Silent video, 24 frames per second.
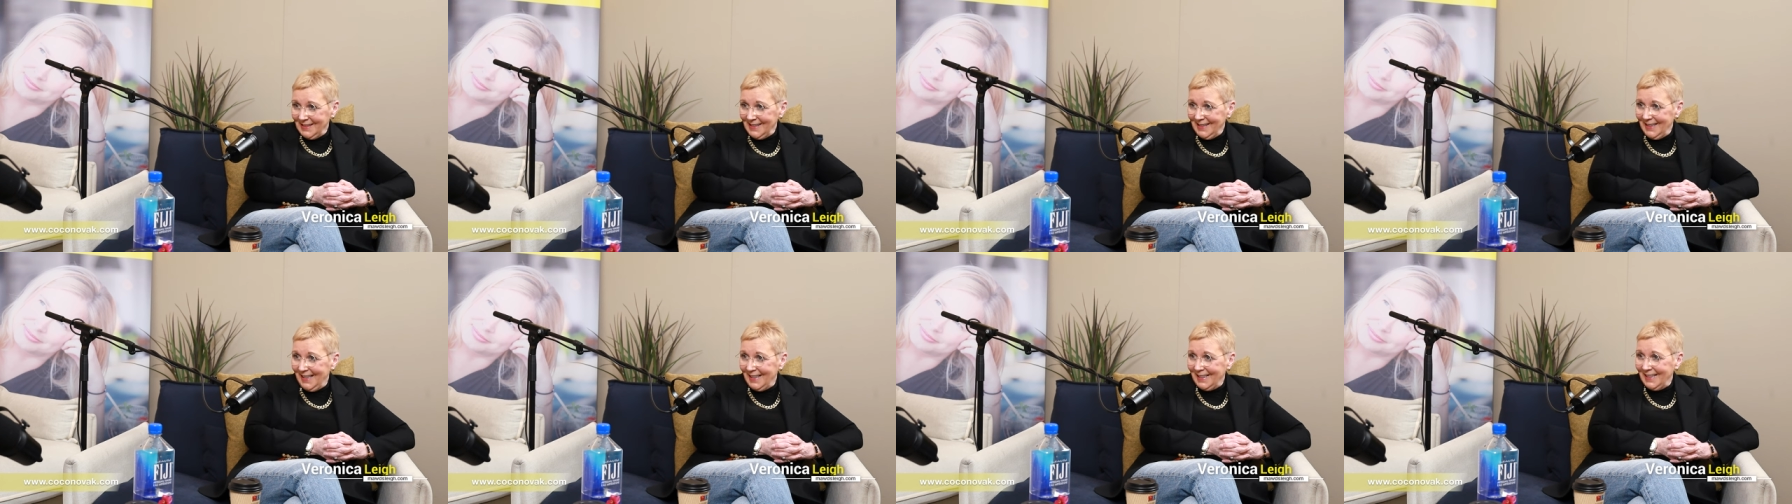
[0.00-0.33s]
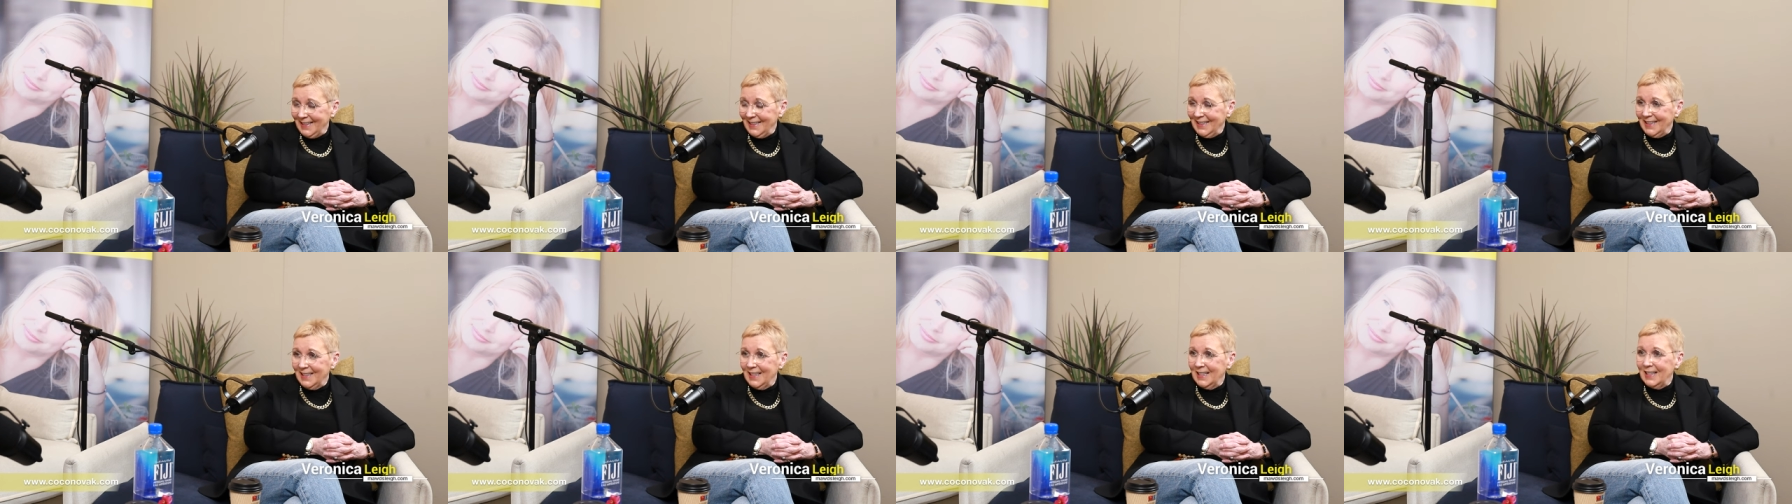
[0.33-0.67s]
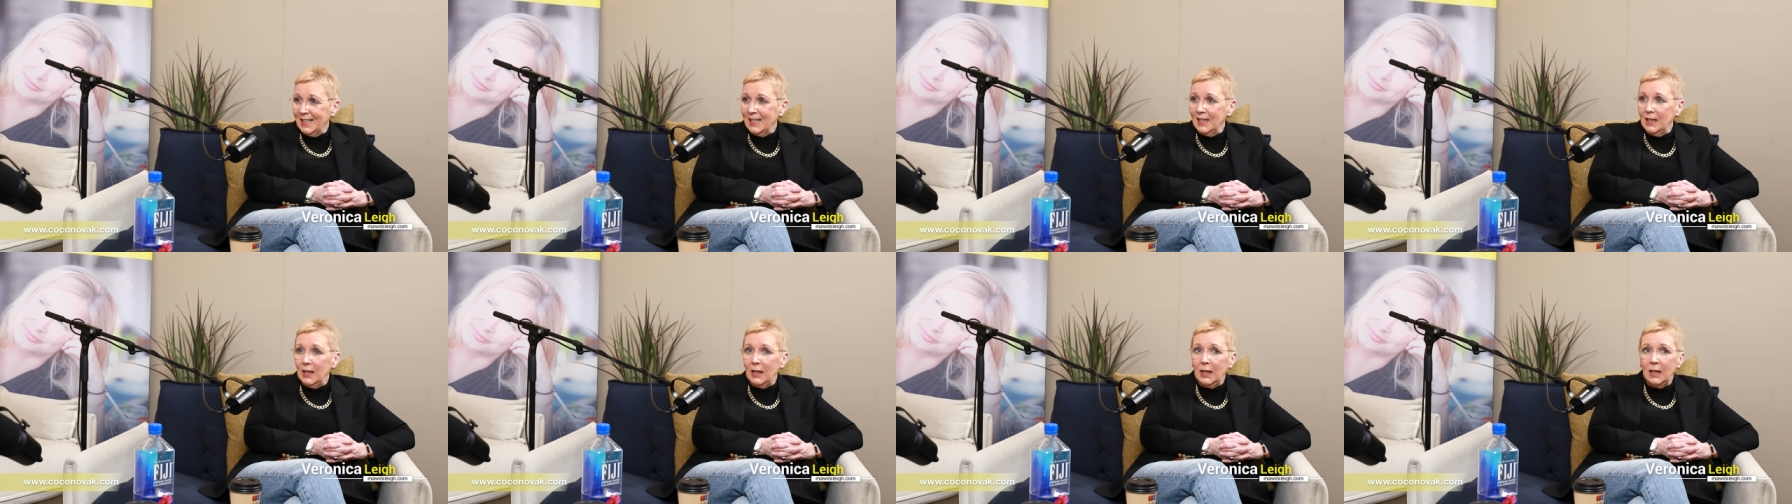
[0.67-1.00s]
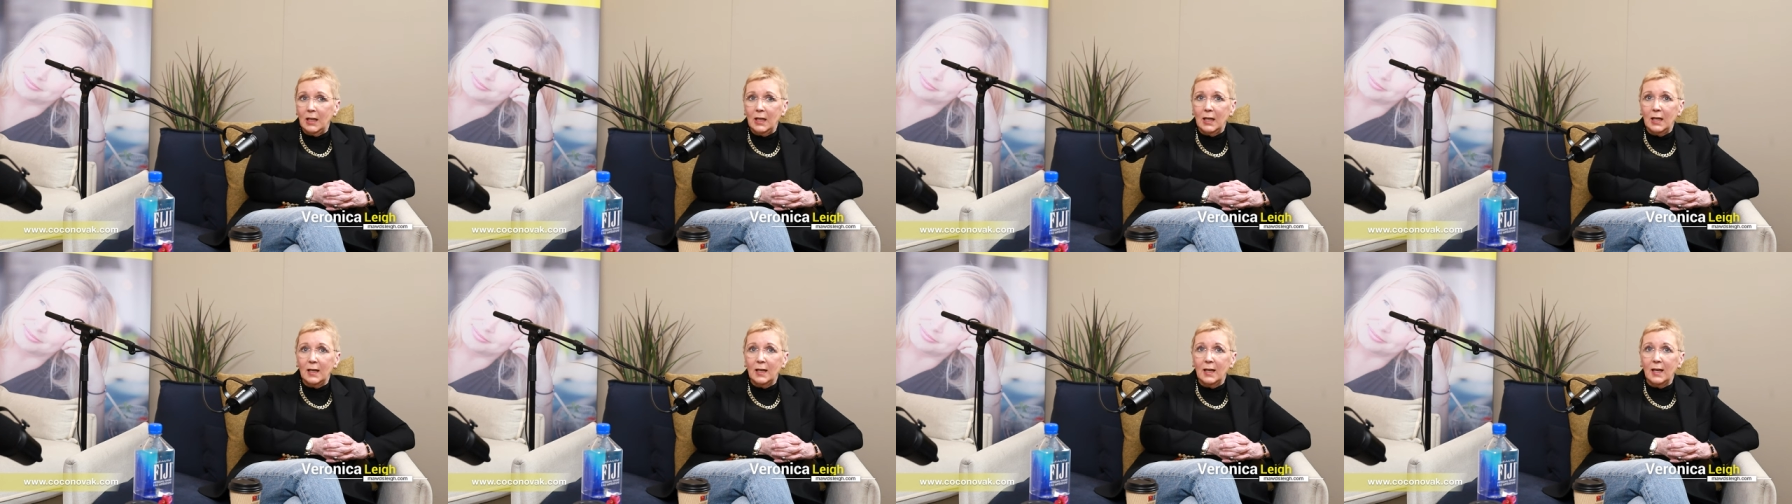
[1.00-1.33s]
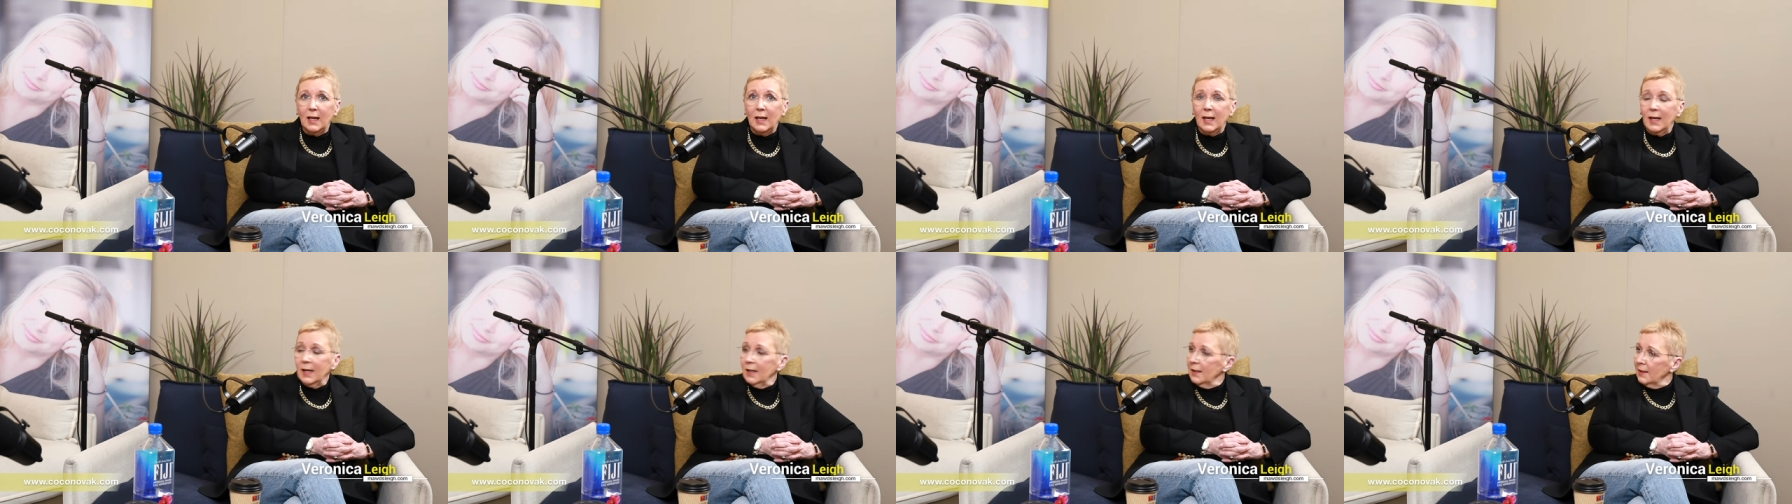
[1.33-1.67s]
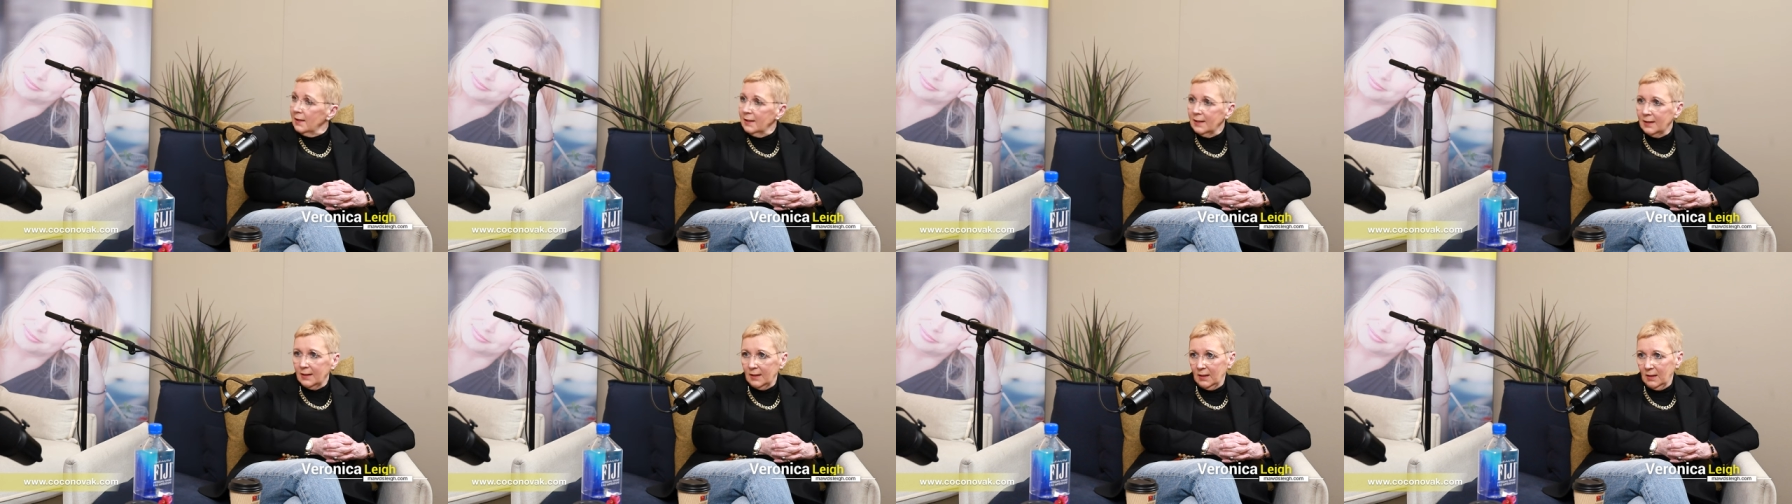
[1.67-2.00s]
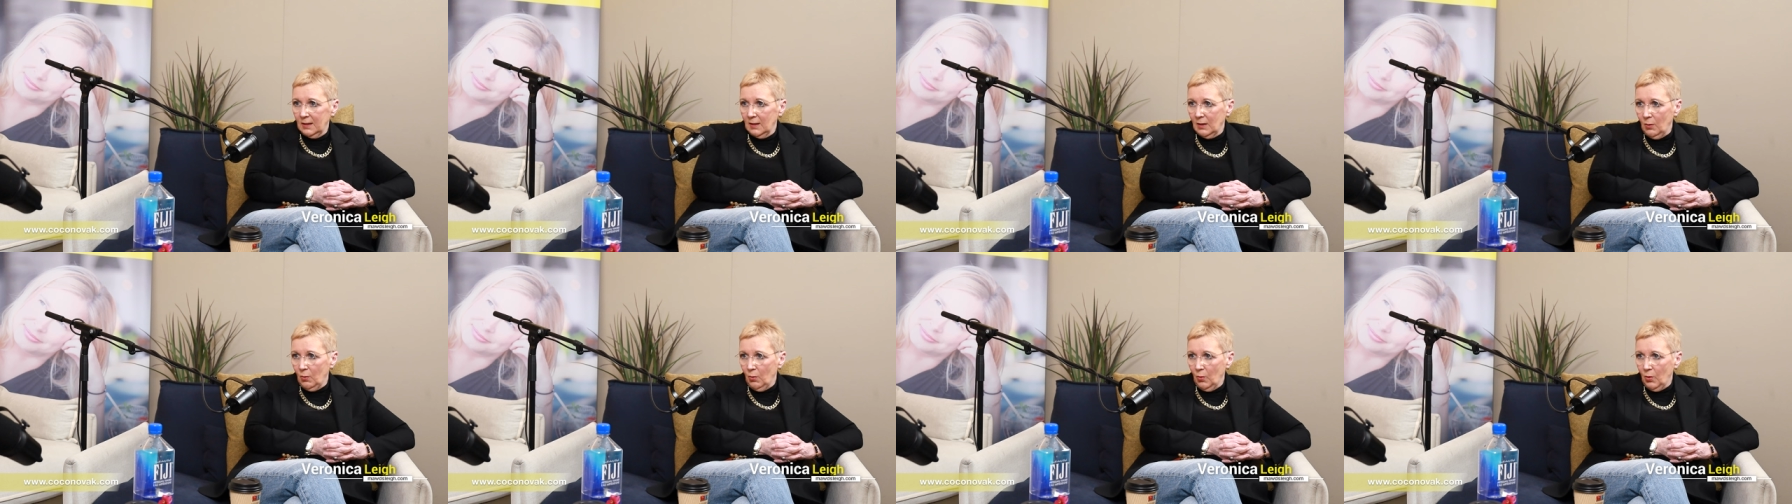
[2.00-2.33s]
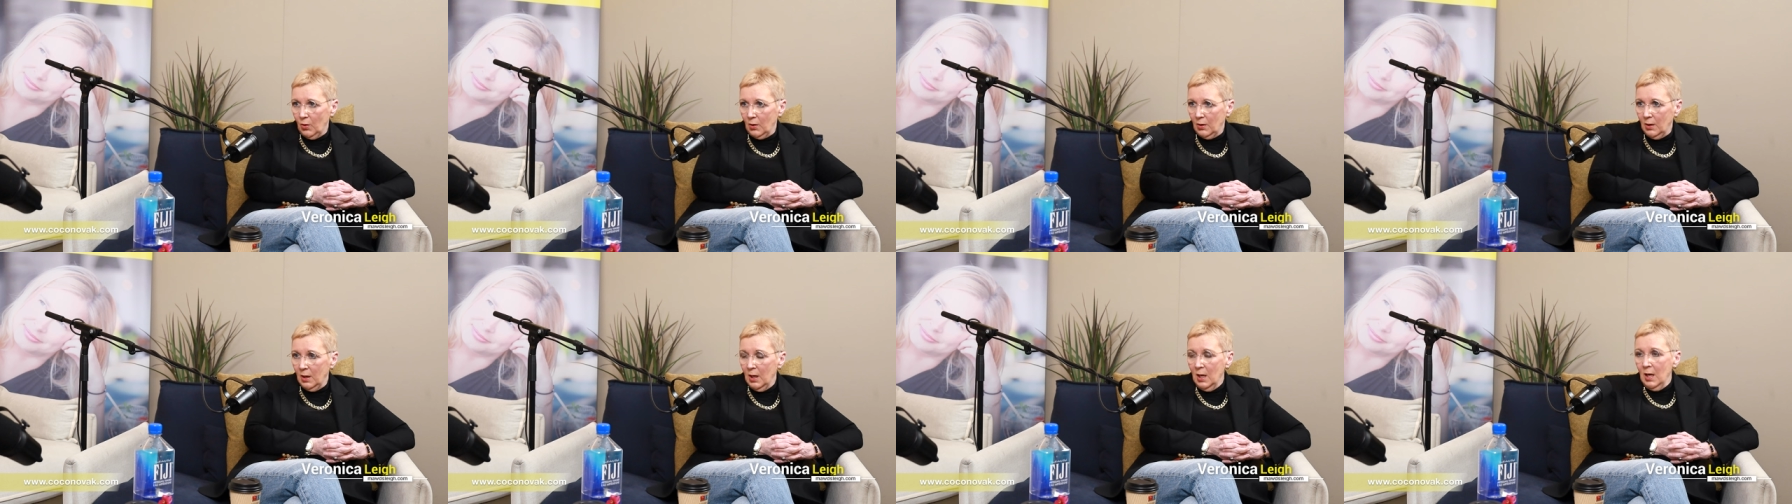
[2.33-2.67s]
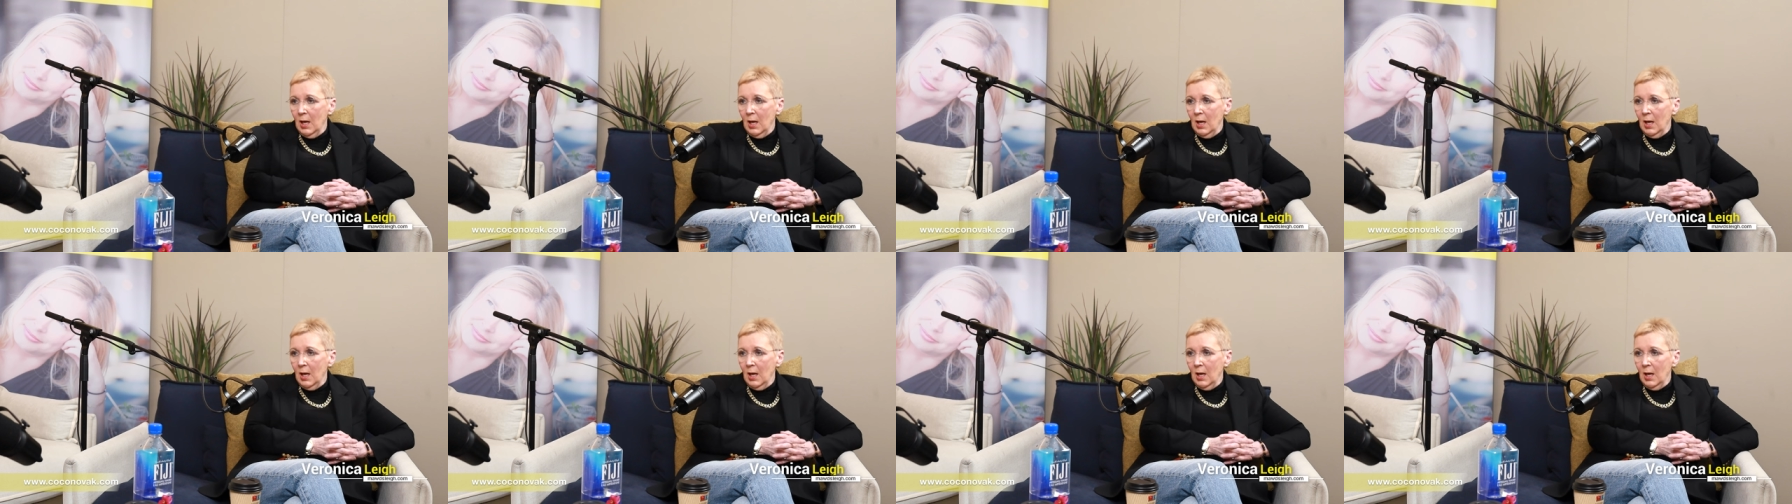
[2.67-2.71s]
I can create anything that I want.